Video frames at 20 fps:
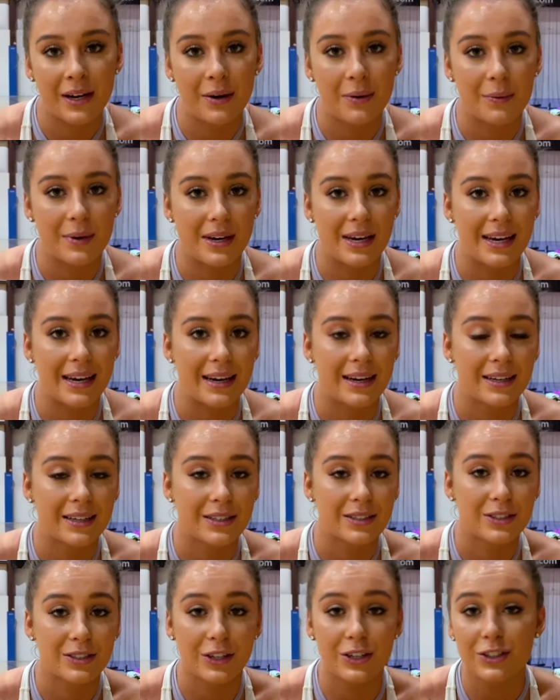We
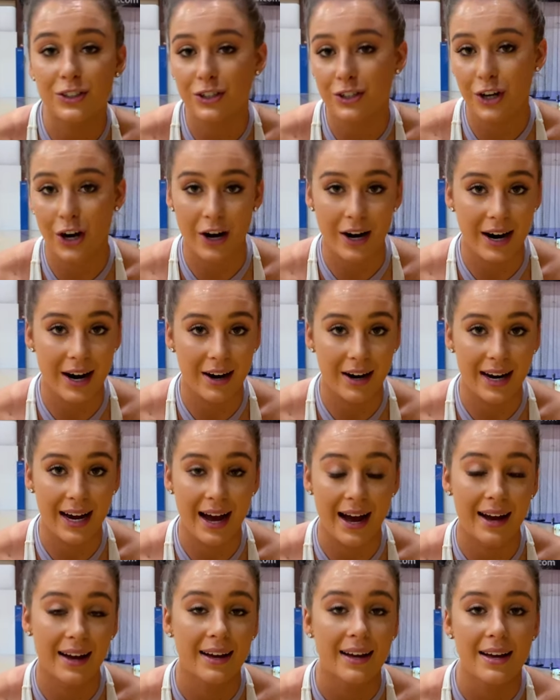searched our
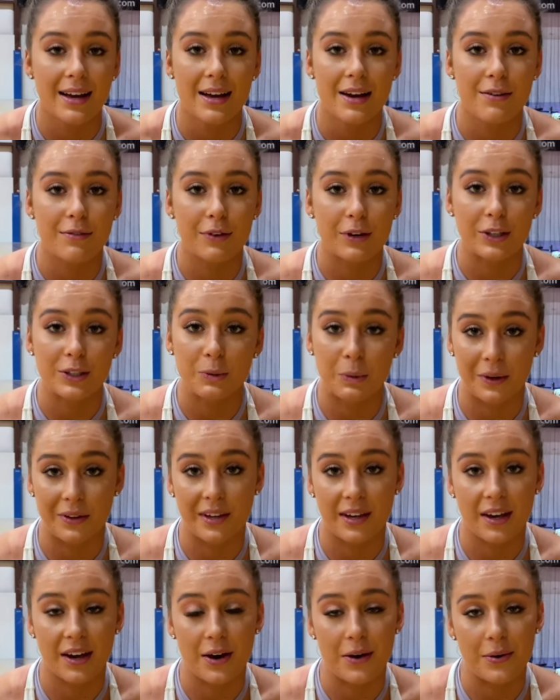area for a
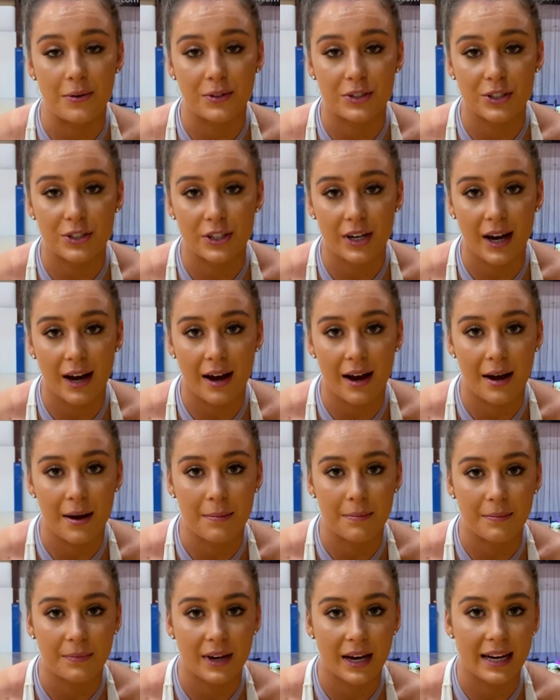twirling coach,
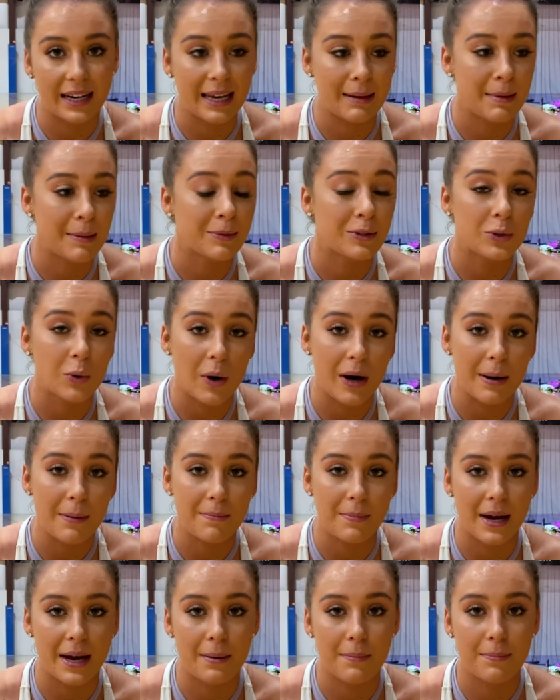kind of came up short,
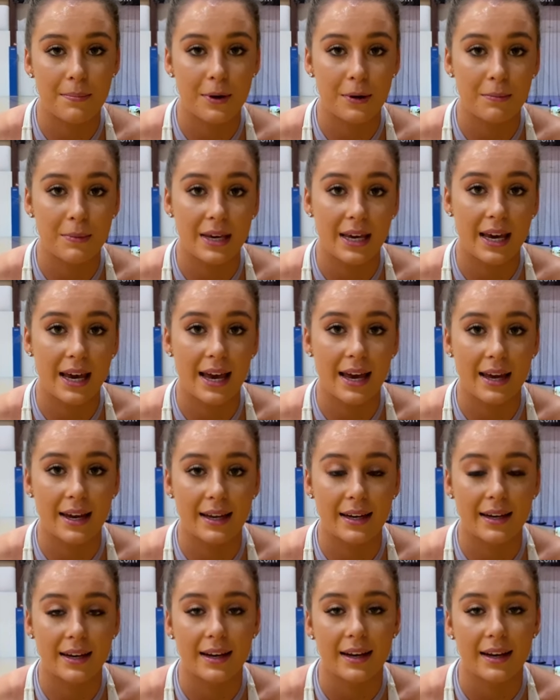but put me in